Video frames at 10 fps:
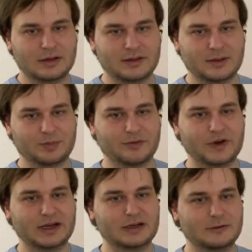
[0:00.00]
The
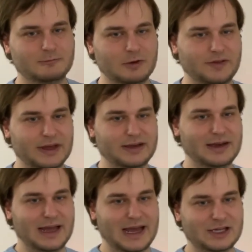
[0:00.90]
provider will then
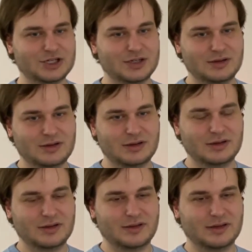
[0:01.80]
hash
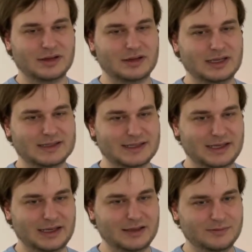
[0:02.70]
his
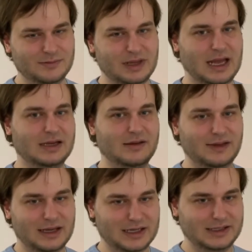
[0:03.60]
key and
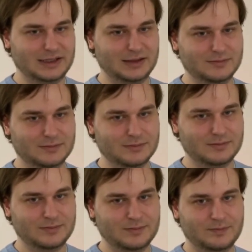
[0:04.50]
the ID,
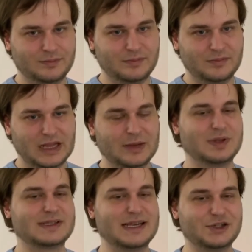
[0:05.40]
and
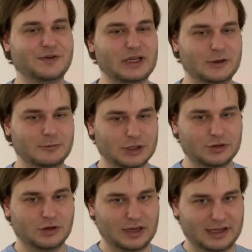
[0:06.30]
this hash value we'll
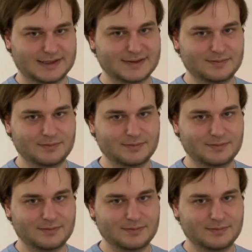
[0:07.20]
call S.